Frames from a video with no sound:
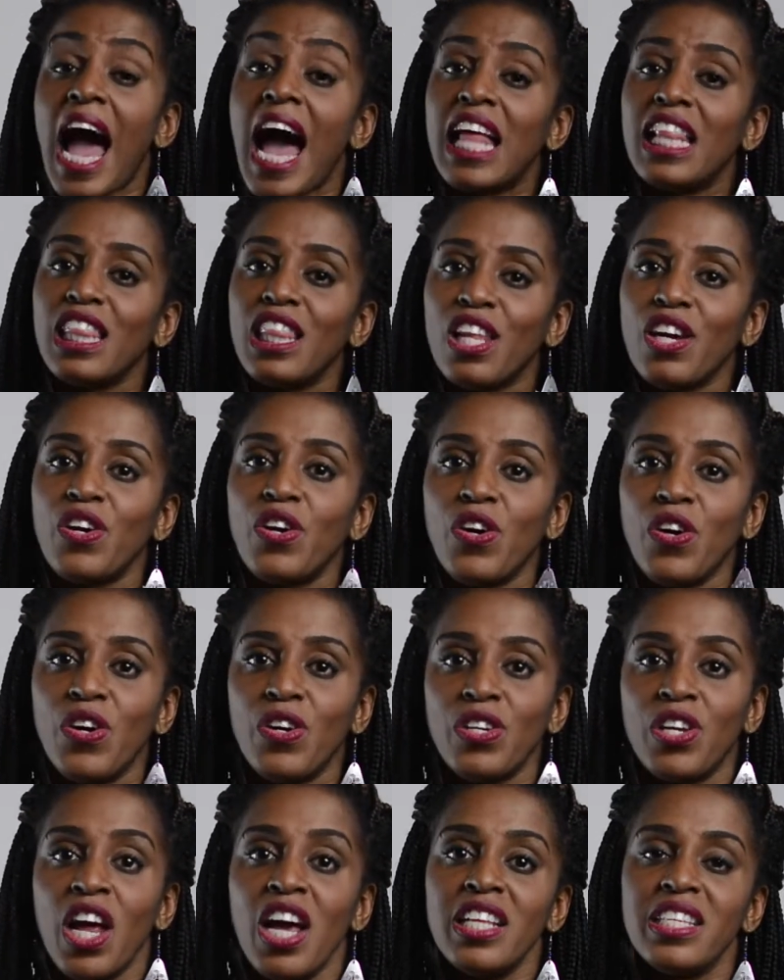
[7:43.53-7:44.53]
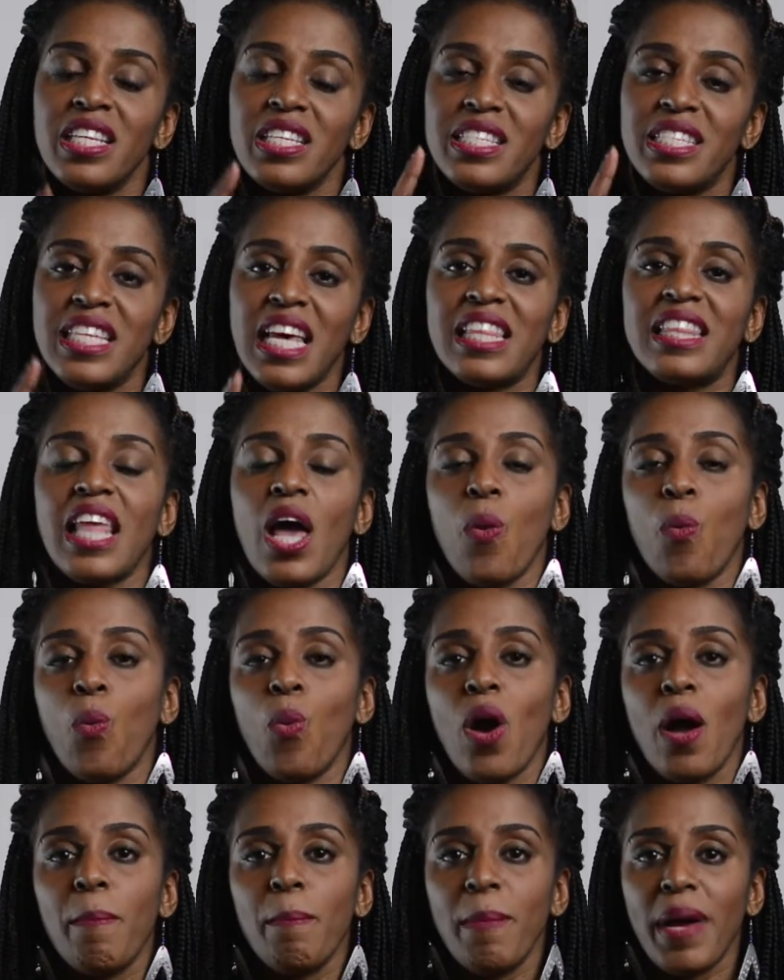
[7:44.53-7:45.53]
I learned to set that
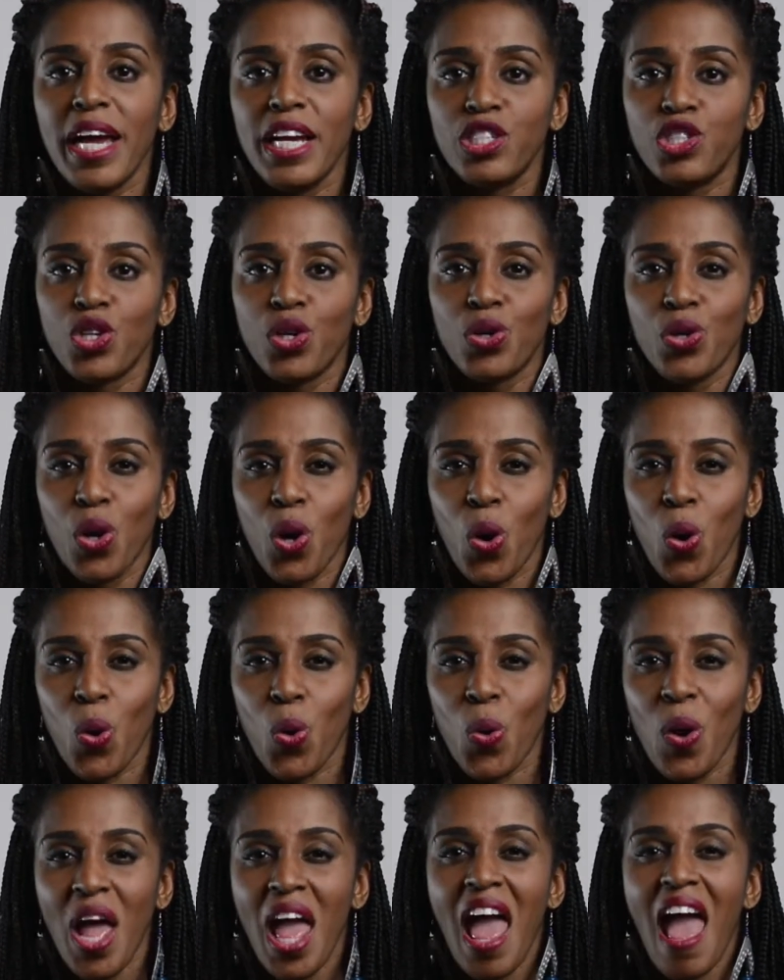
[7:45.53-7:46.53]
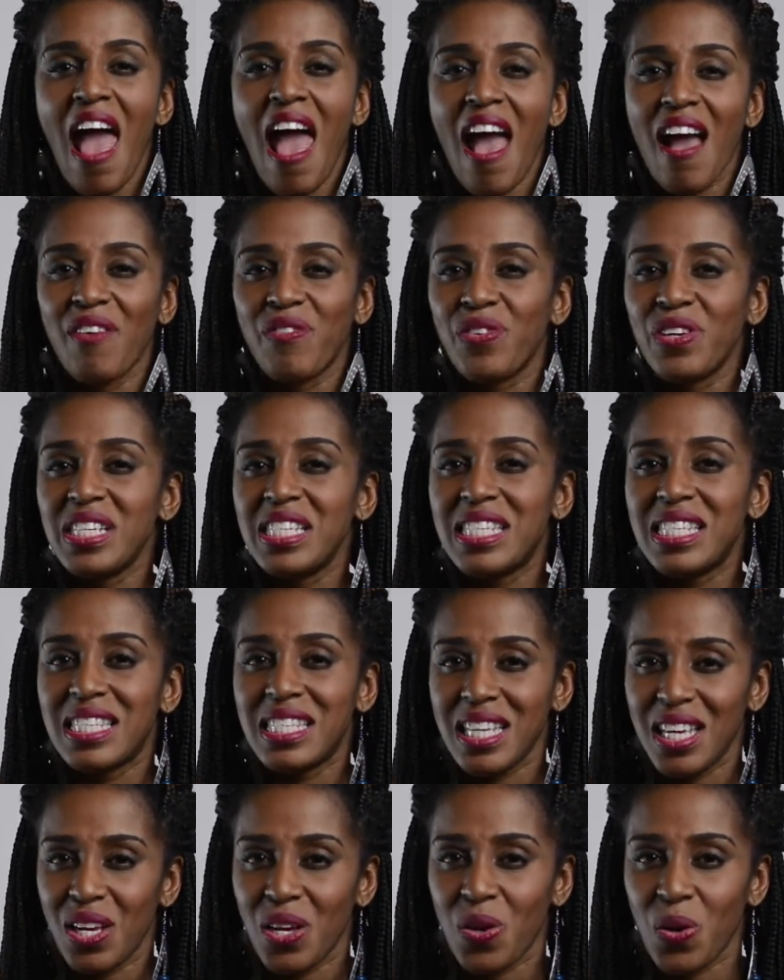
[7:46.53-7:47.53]
one major goal every
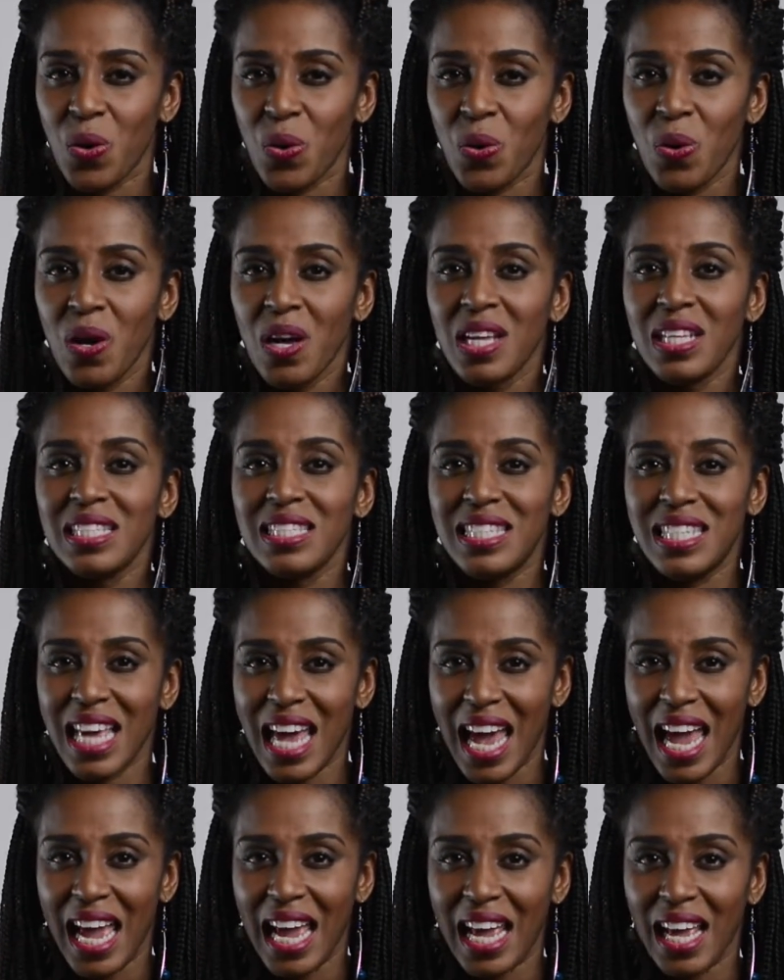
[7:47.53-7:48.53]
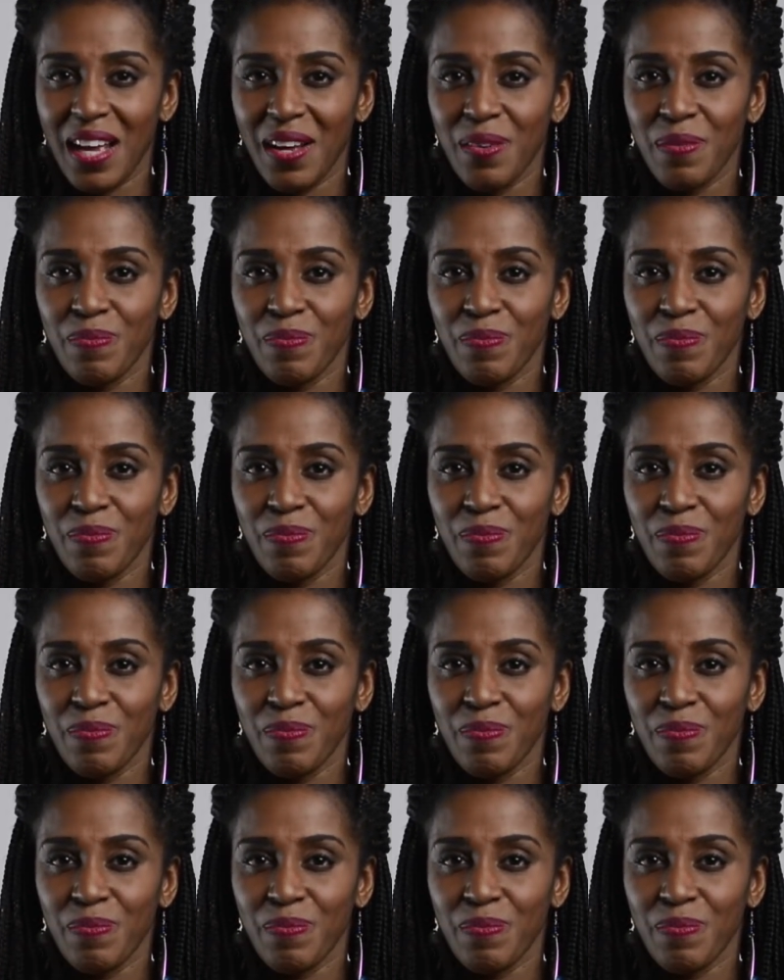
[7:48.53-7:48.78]
single day